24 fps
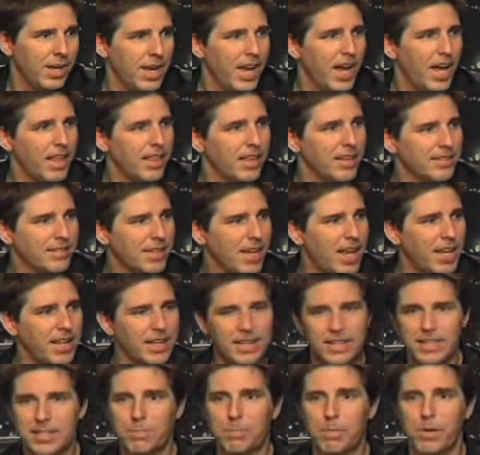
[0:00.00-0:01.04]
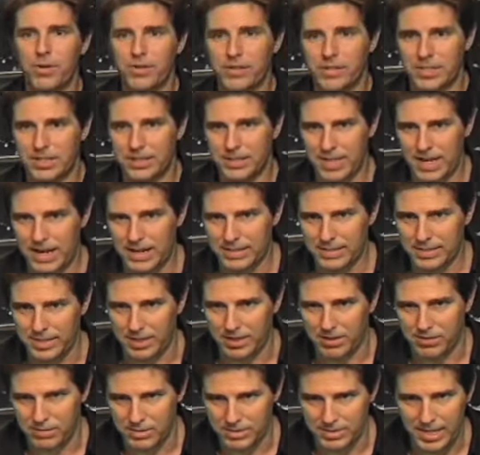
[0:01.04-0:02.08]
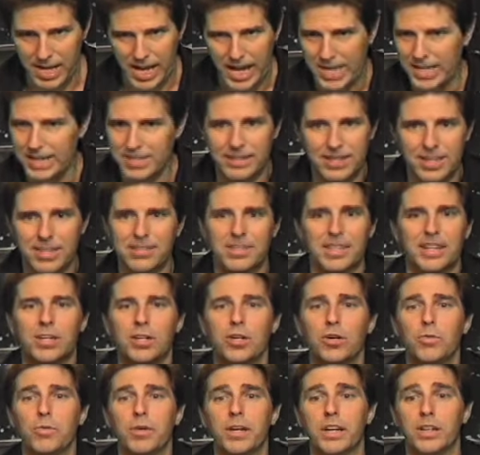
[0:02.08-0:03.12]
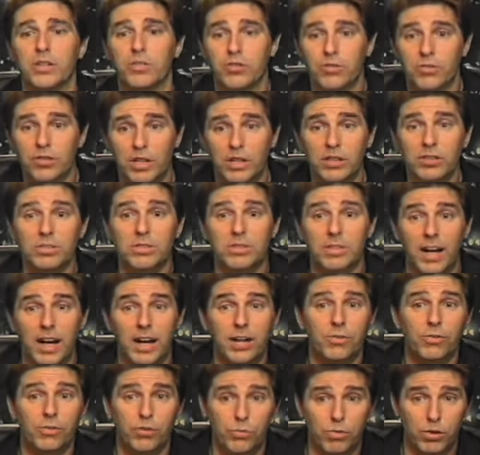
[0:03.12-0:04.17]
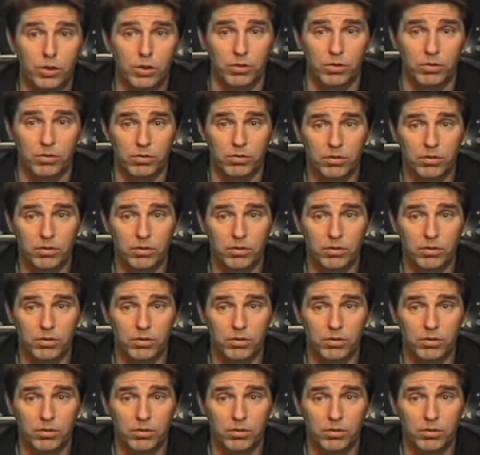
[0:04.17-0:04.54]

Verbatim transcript: And the silent conspiracy says that society says they do, and it's just not true.